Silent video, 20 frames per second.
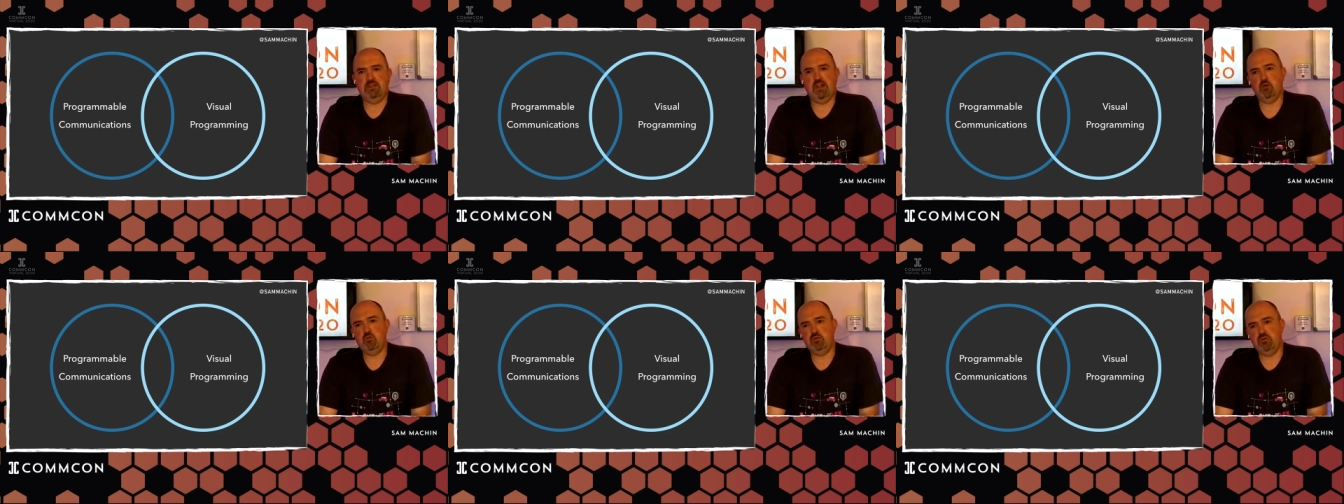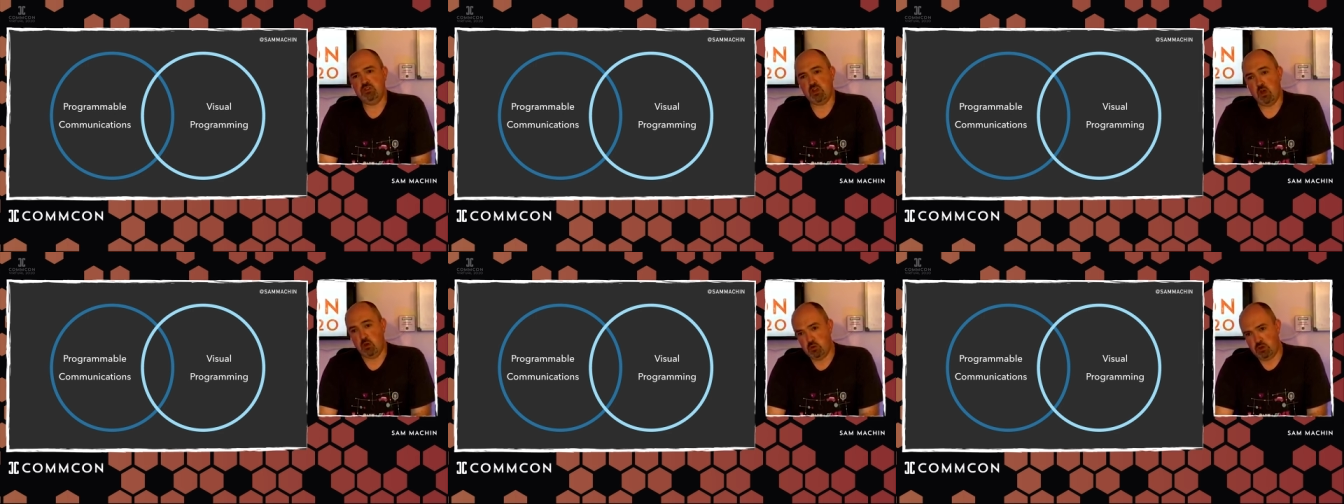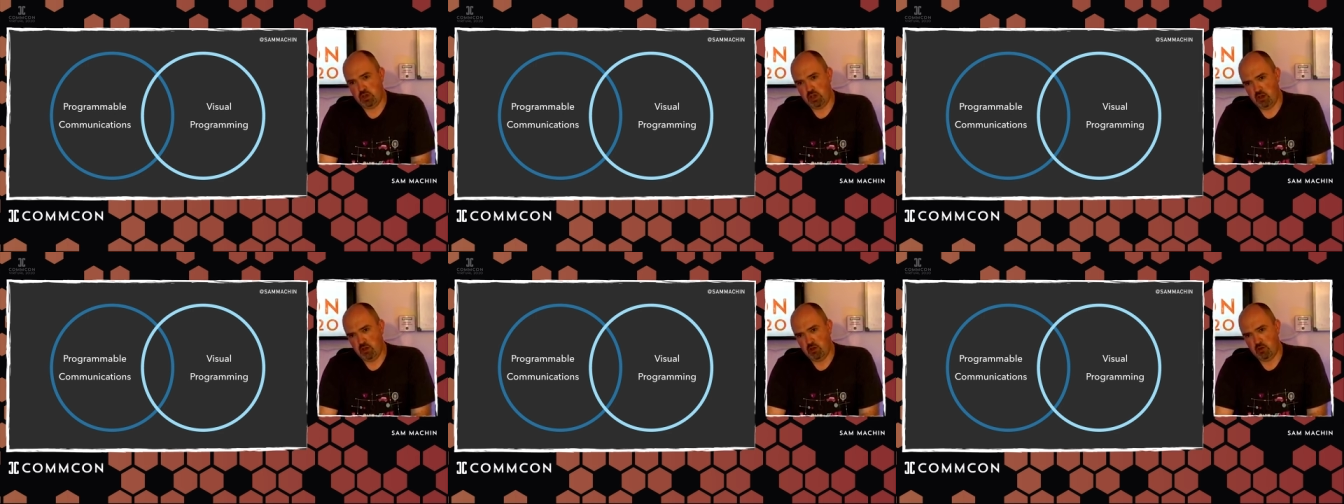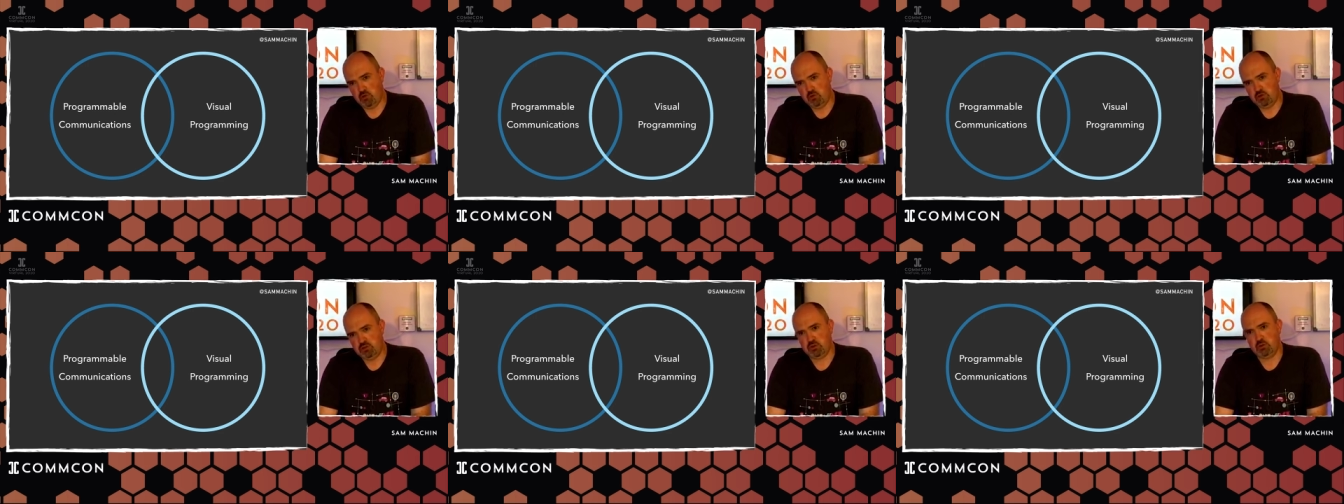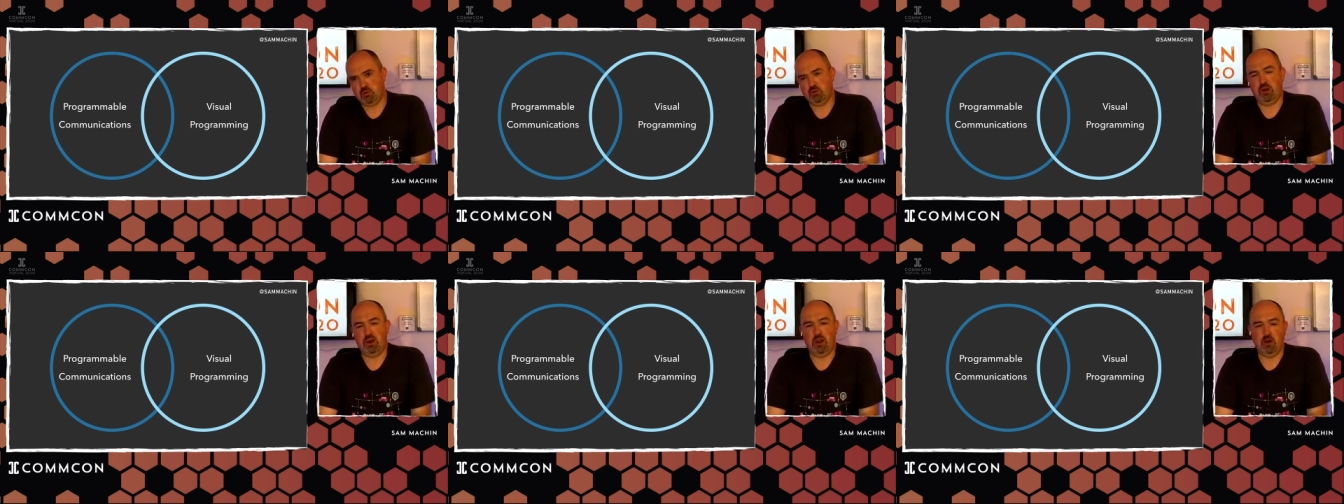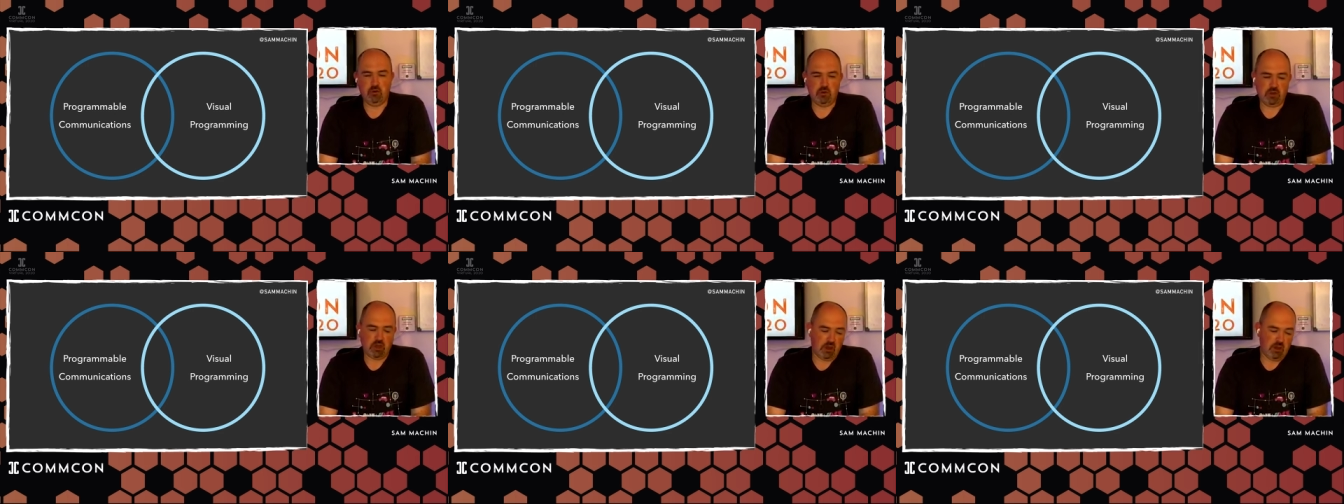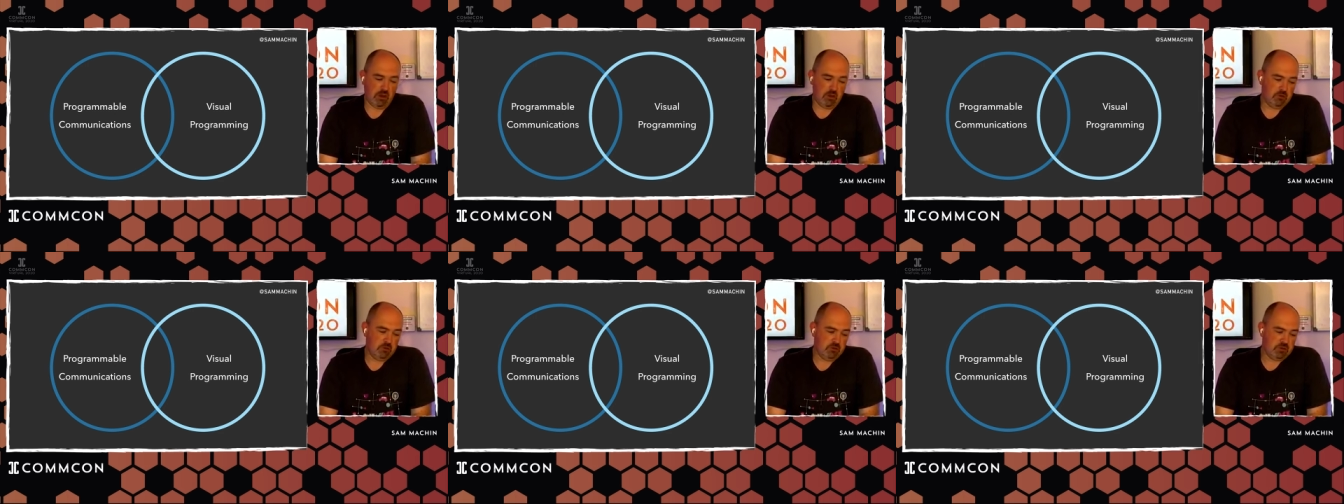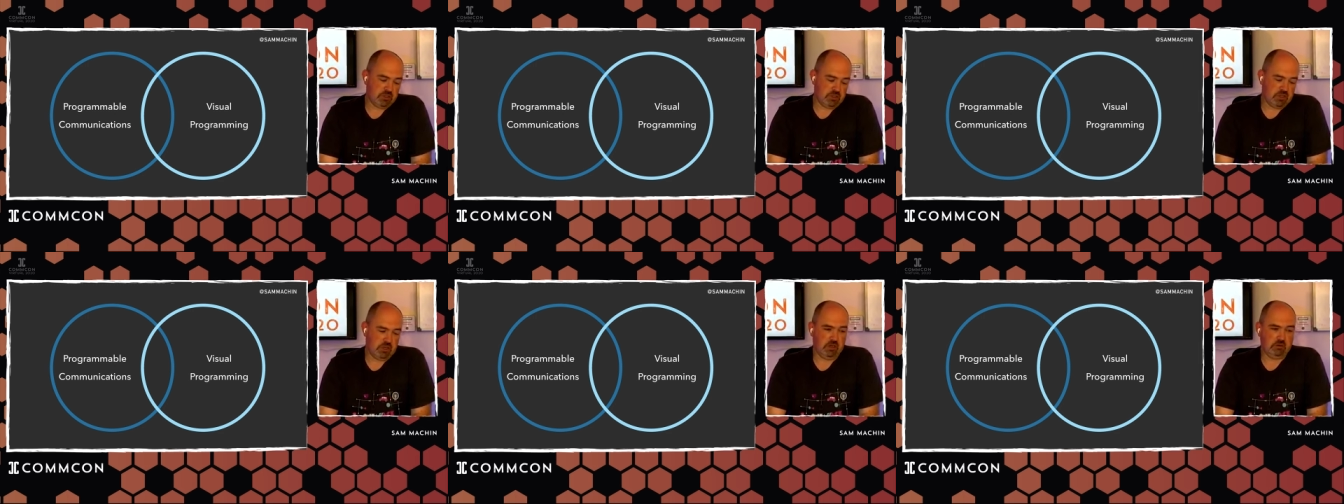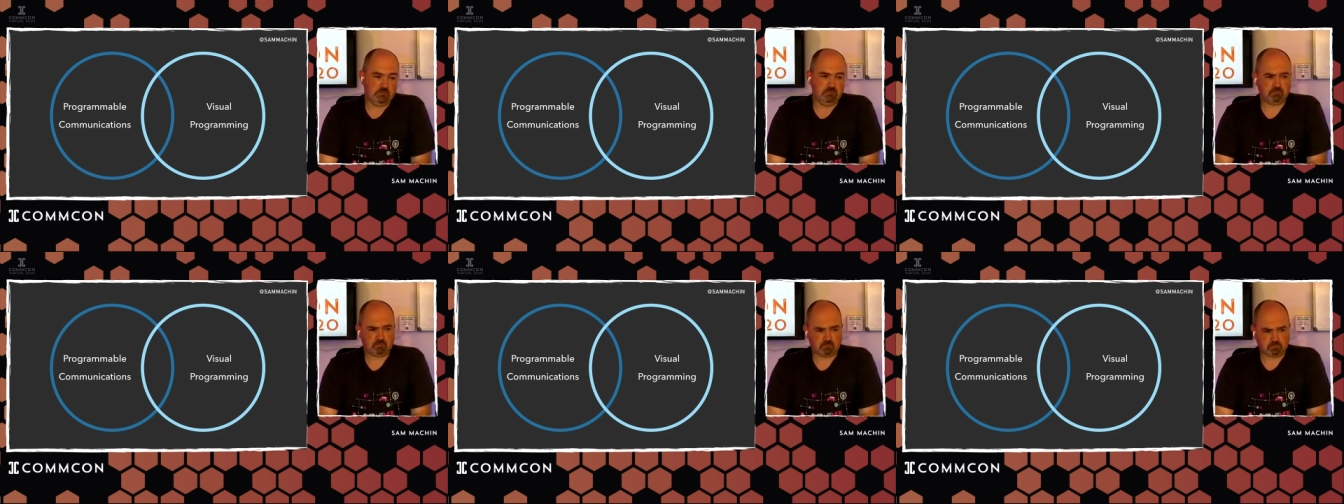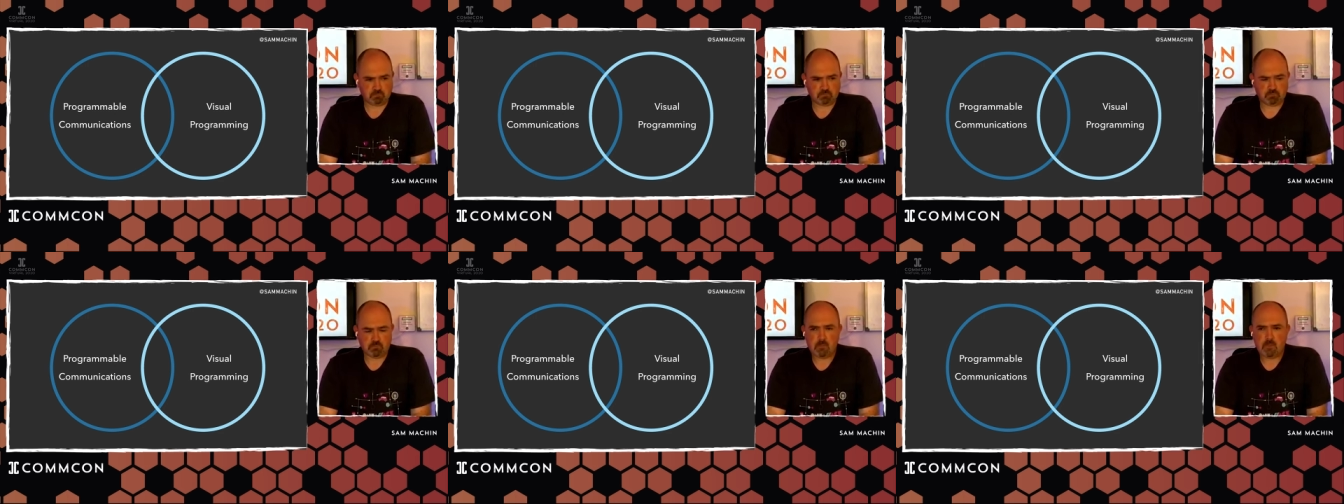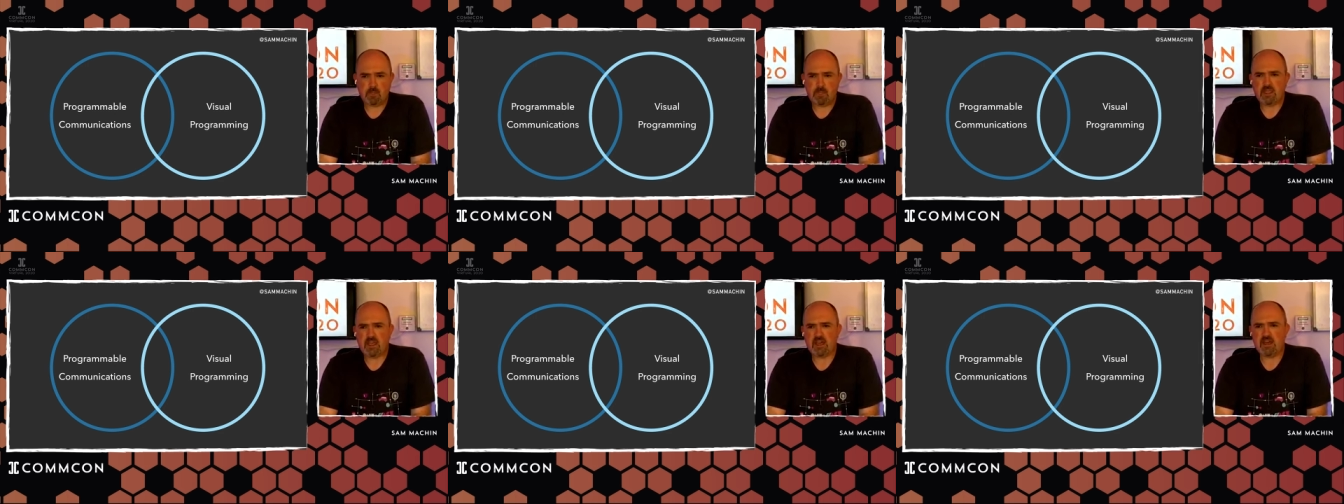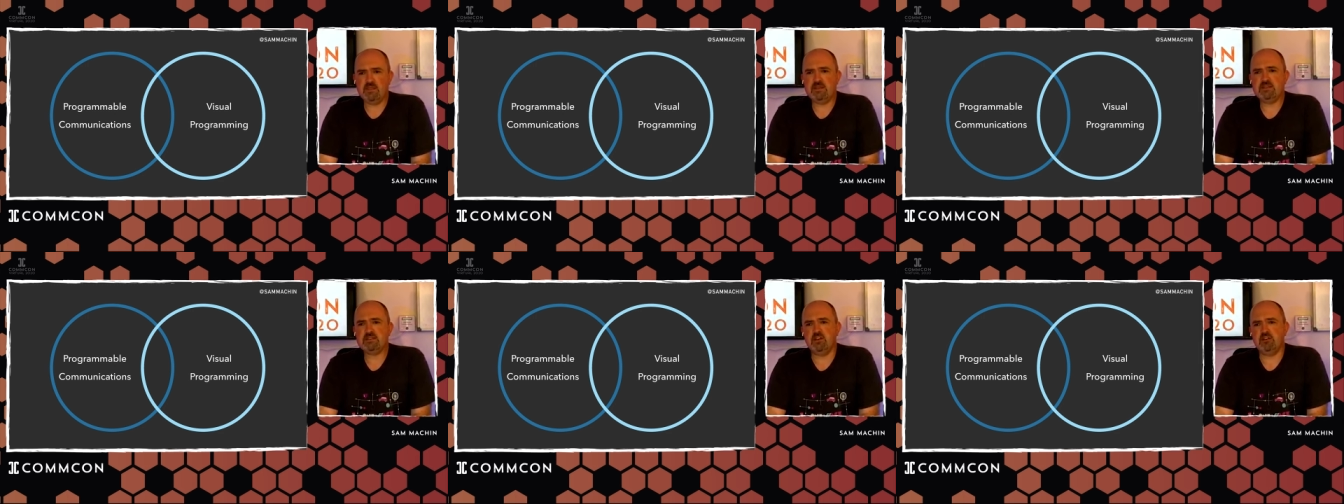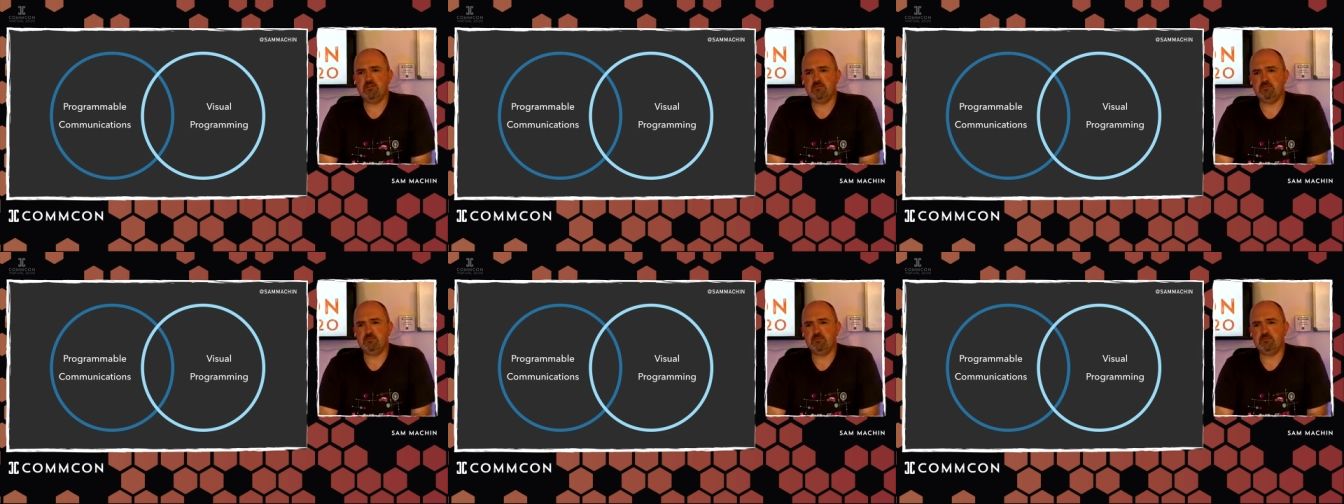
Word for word: about no code or low code, and these